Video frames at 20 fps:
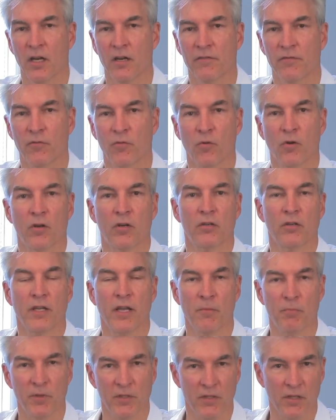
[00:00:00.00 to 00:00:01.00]
for
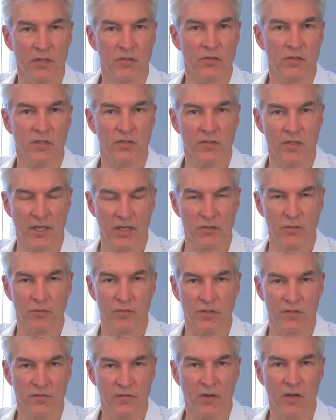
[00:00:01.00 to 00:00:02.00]
impotence and sexual
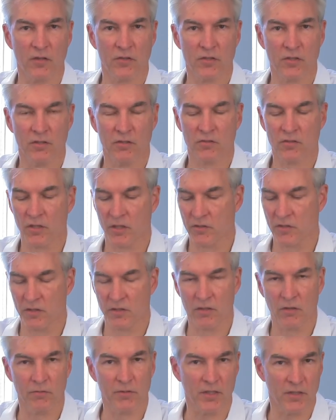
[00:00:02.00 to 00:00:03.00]
dysfunction, such
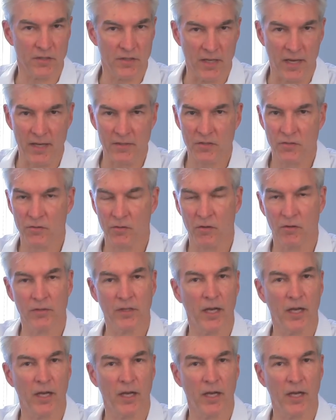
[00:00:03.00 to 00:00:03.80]
as low testosterone,